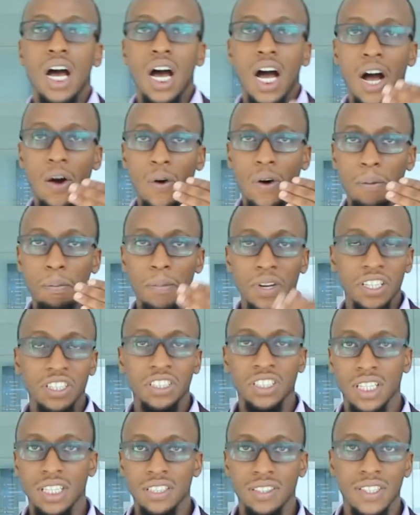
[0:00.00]
our
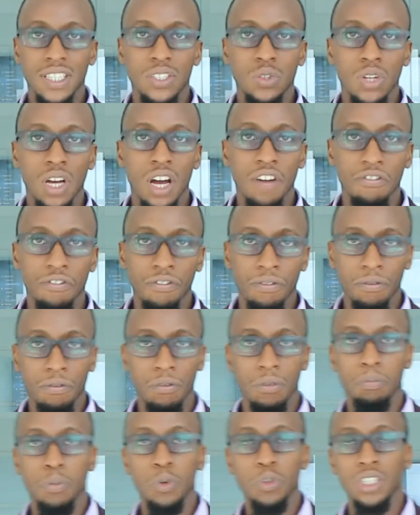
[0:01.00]
measures that we have
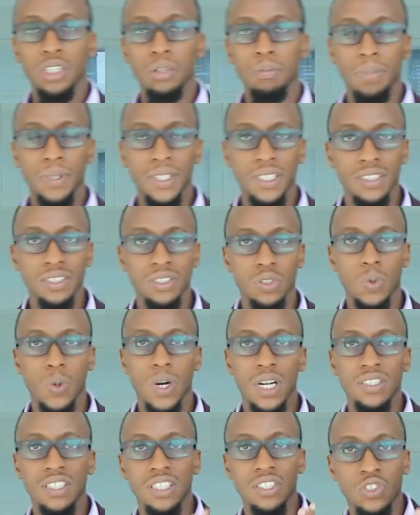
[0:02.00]
put in place
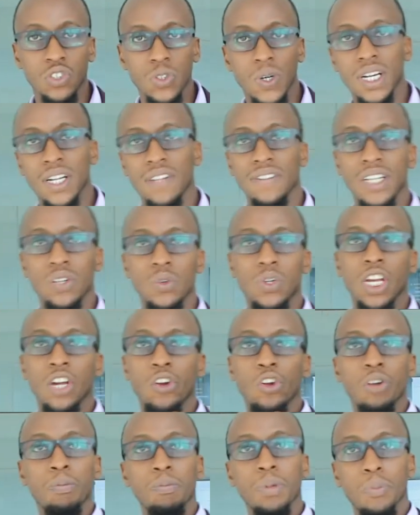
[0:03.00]
towards ensuring that we
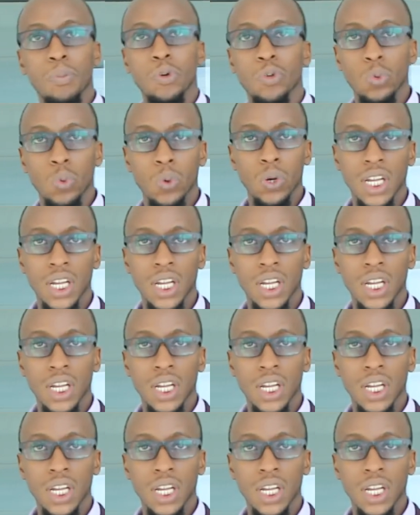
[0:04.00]
cannot be able to